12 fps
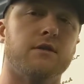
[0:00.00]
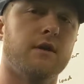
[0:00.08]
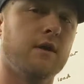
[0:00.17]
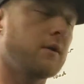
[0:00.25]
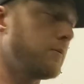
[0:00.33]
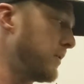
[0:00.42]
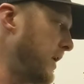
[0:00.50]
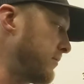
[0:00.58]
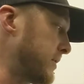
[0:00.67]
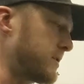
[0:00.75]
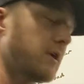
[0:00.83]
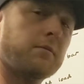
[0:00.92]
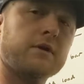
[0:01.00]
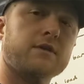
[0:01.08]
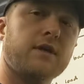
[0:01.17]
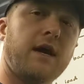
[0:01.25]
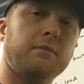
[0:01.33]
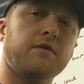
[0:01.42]
We only have but so
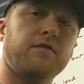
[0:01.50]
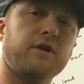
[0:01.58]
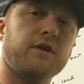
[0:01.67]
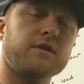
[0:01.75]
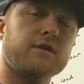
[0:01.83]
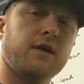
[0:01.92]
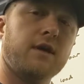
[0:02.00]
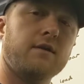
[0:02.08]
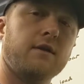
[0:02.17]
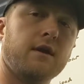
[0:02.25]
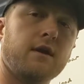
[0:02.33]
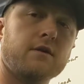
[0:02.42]
much time to fit this in.